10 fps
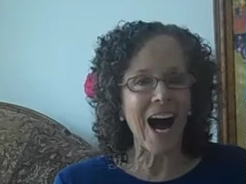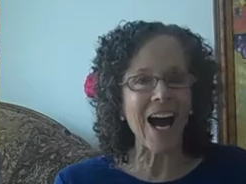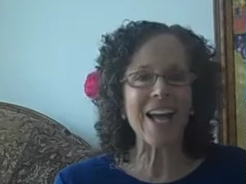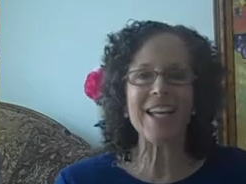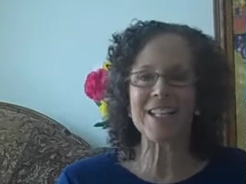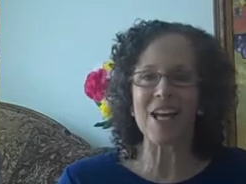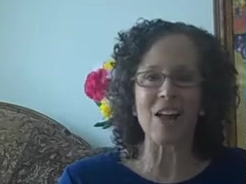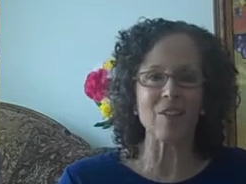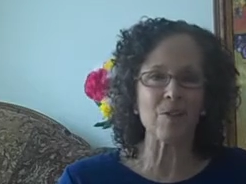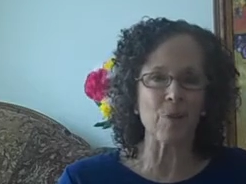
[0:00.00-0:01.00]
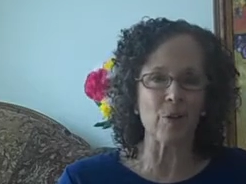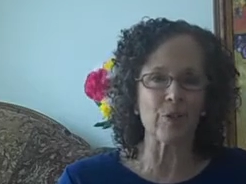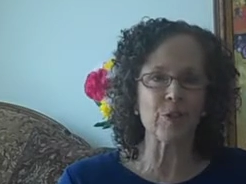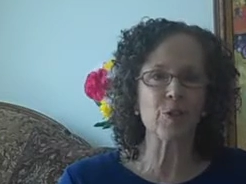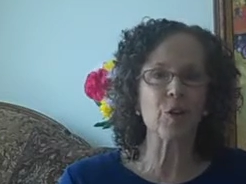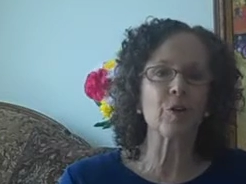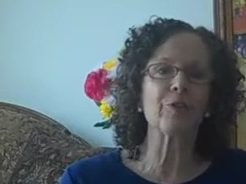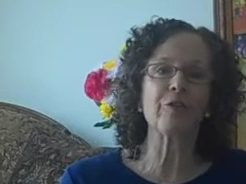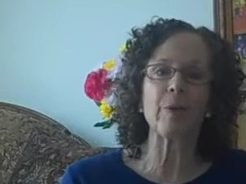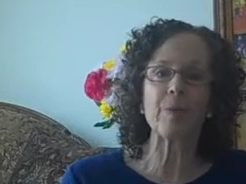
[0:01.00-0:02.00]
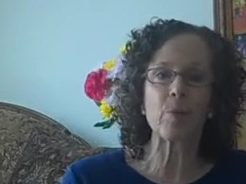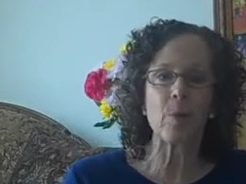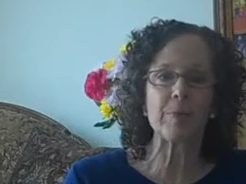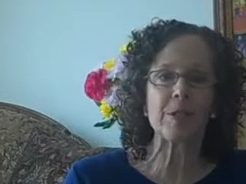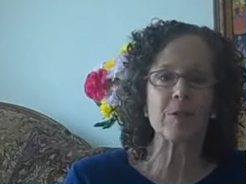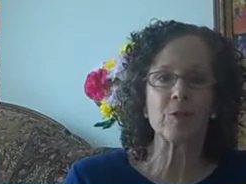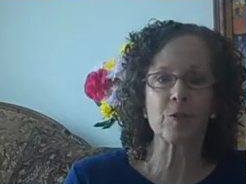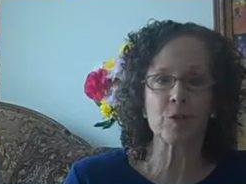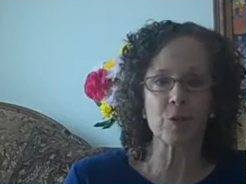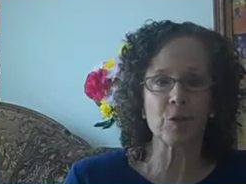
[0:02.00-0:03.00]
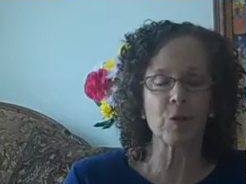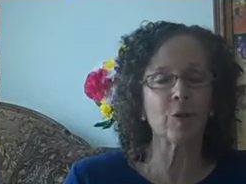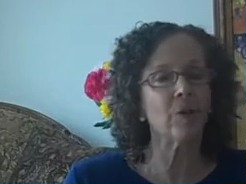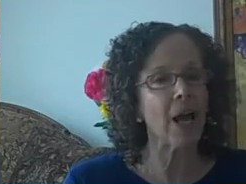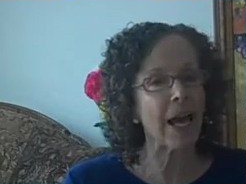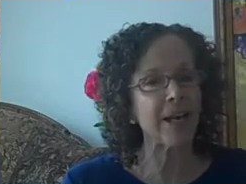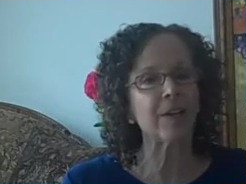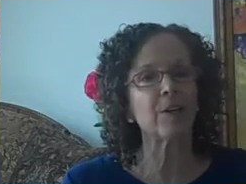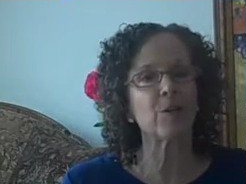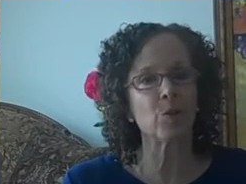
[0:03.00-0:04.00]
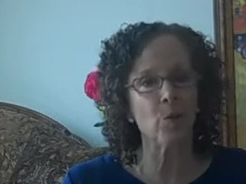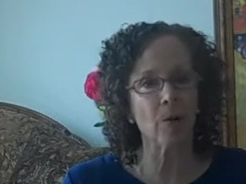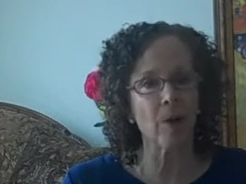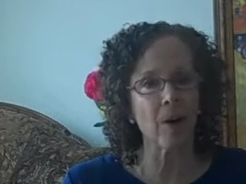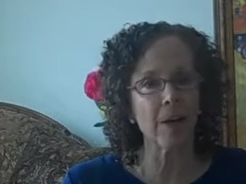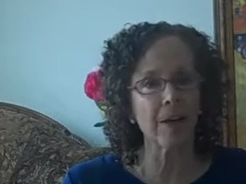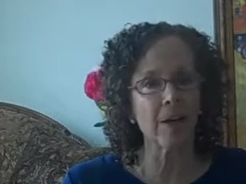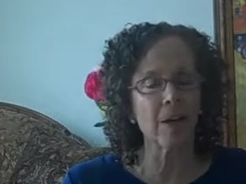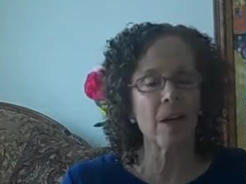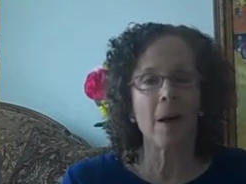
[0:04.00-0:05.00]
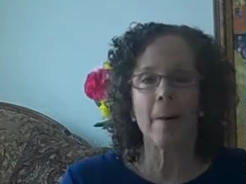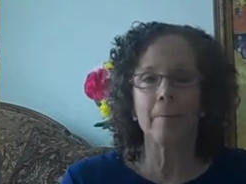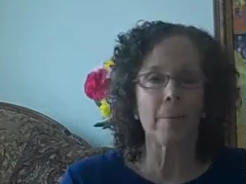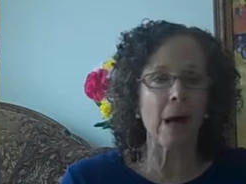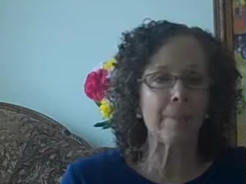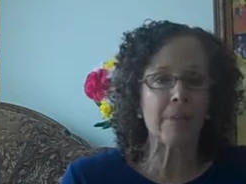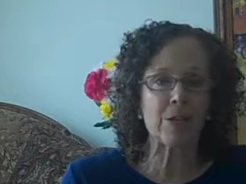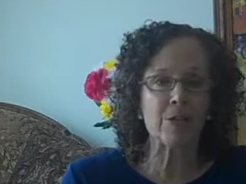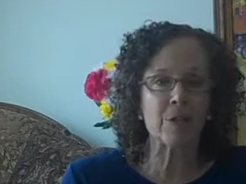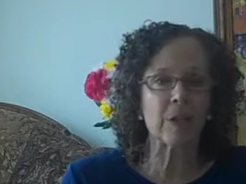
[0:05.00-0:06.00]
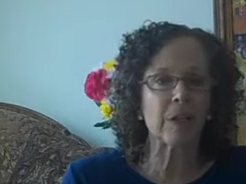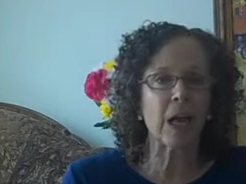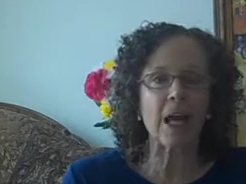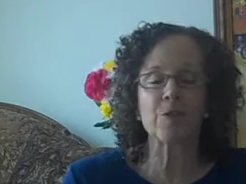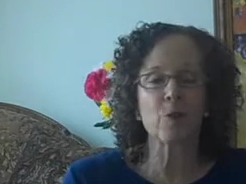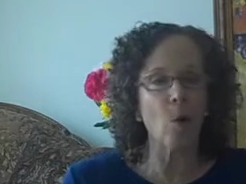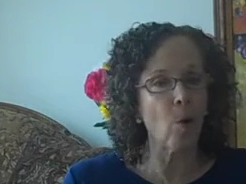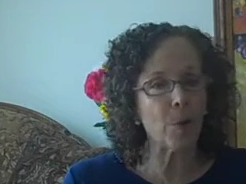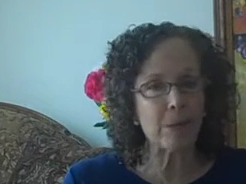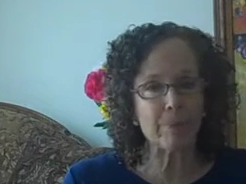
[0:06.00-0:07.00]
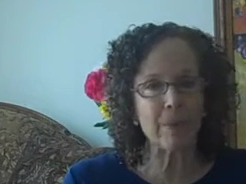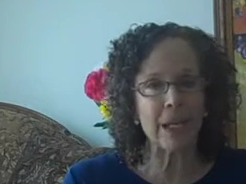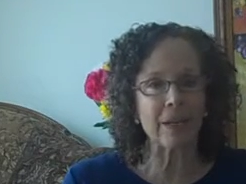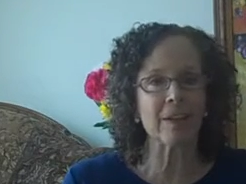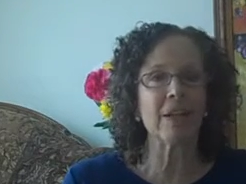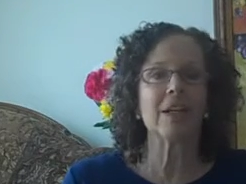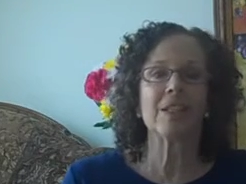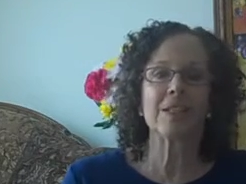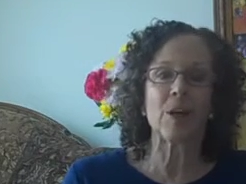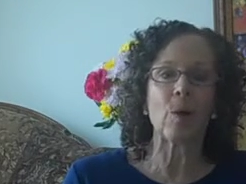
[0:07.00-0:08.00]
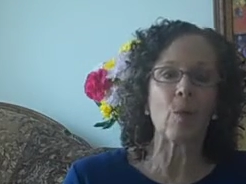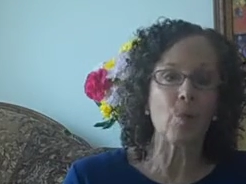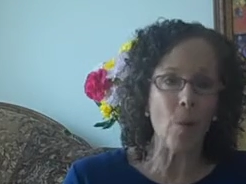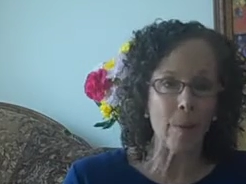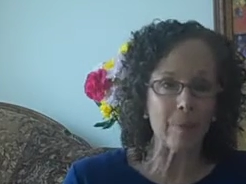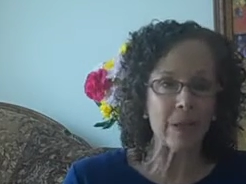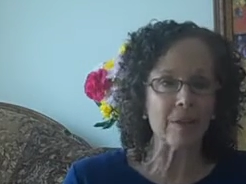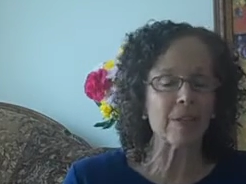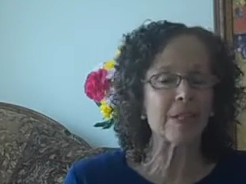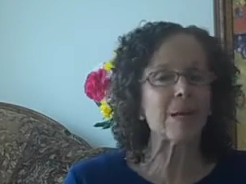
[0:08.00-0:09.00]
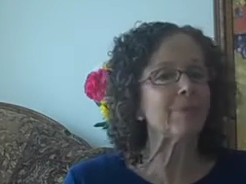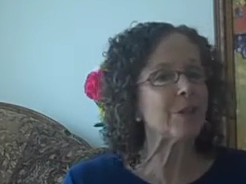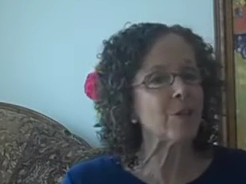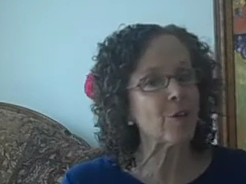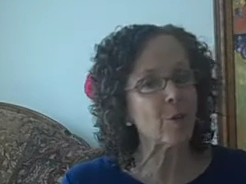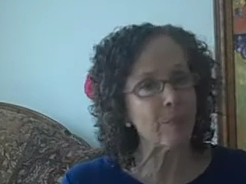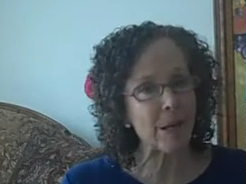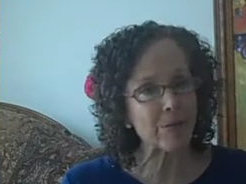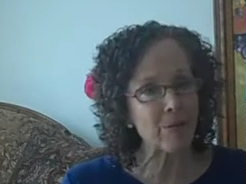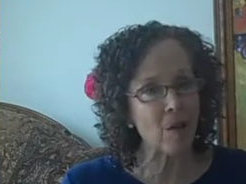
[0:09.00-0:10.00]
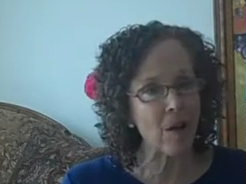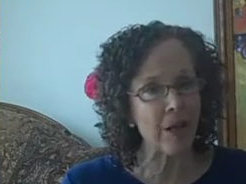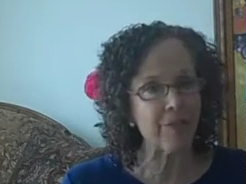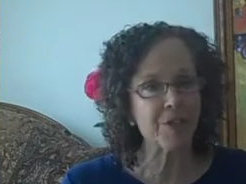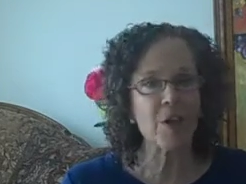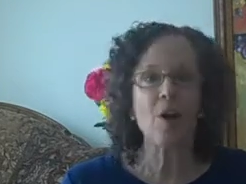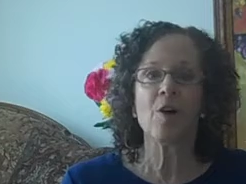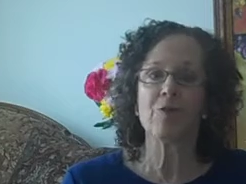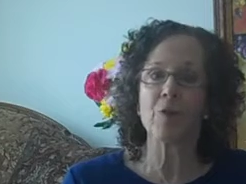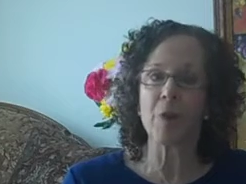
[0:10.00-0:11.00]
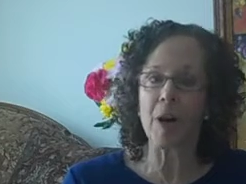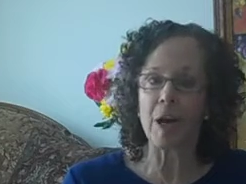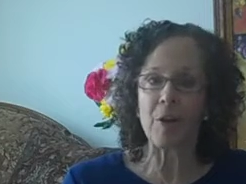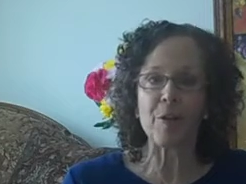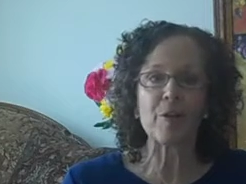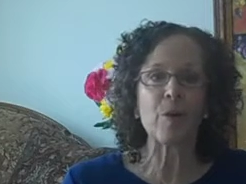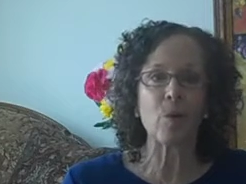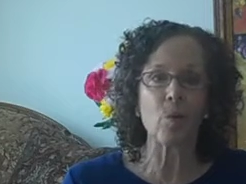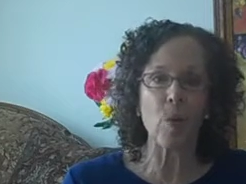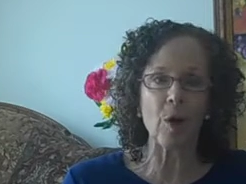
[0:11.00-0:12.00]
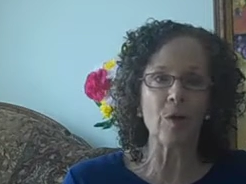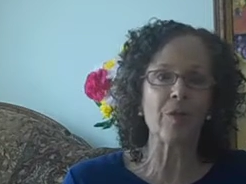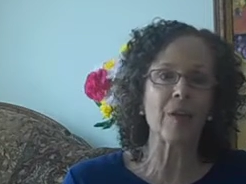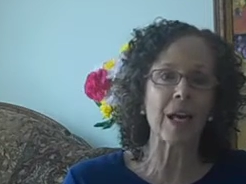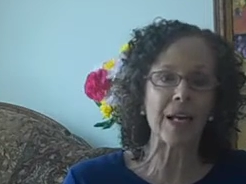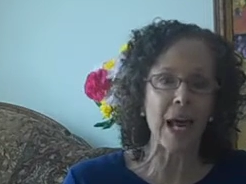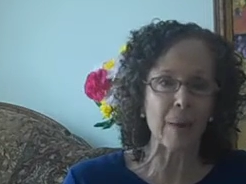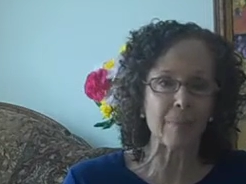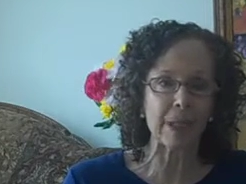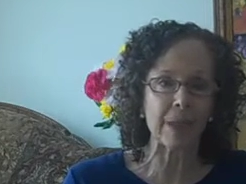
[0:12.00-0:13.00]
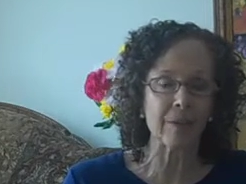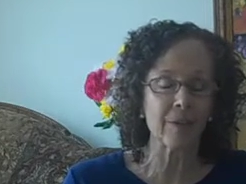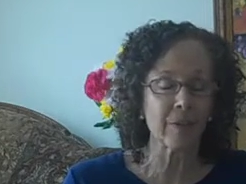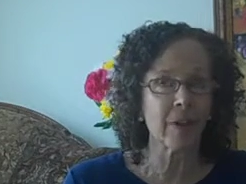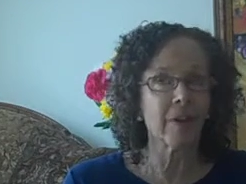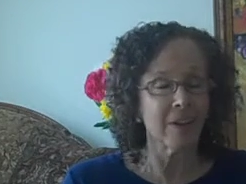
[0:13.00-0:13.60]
Hi, it's Holly Rovinger from the Woman's Inner Circle and Edorai. My mission has always been to help women step into their best lives for health, wealth, and happiness.